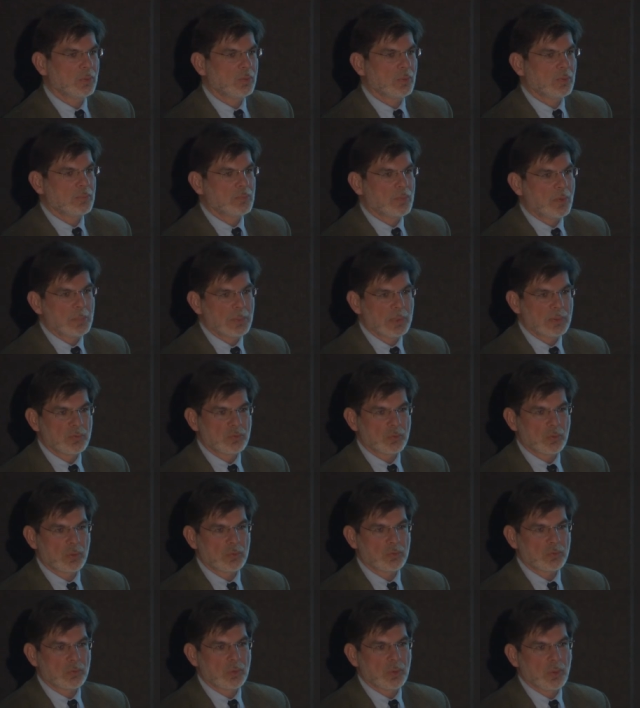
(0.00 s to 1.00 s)
a lot of open
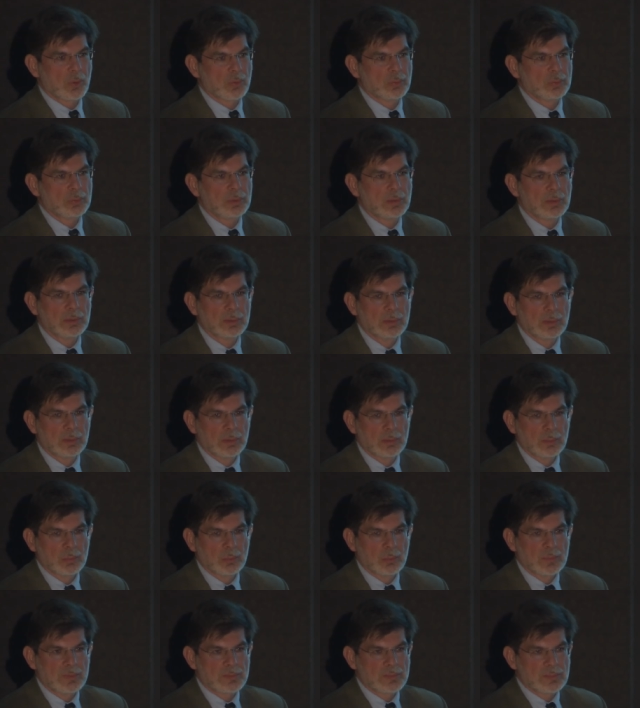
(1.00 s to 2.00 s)
source code,
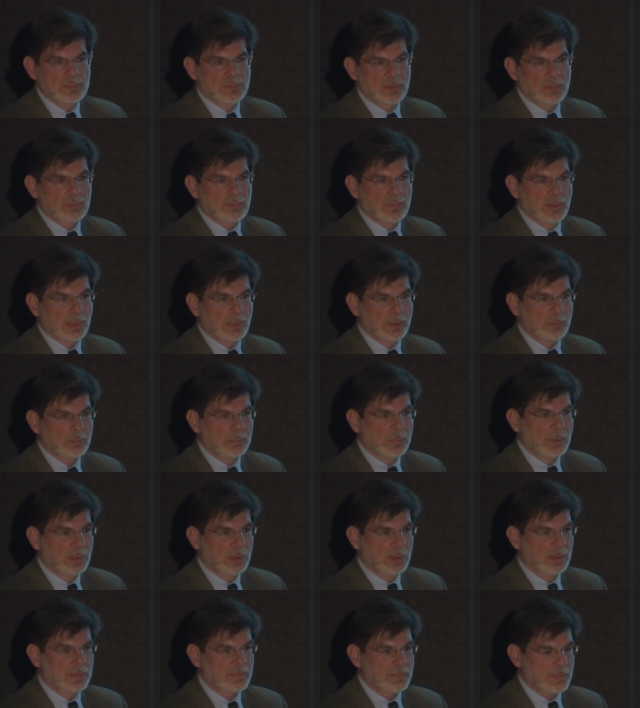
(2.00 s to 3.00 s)
which is
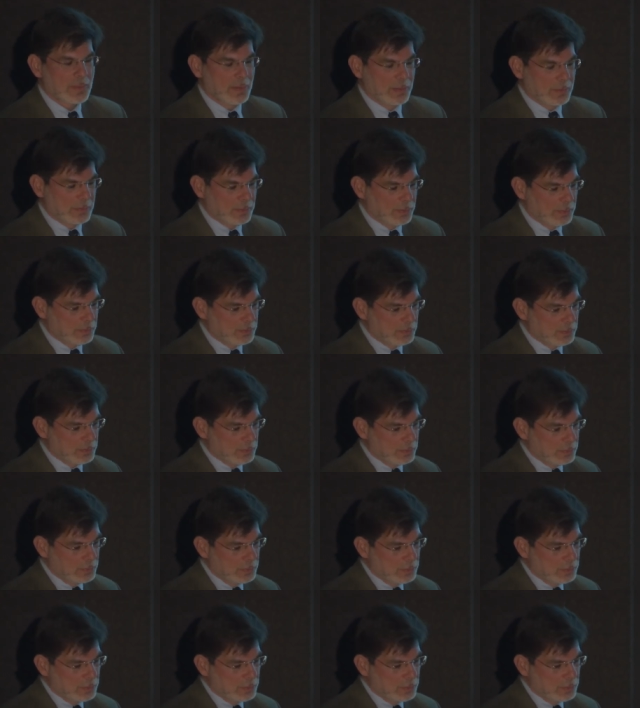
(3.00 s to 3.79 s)
available and standard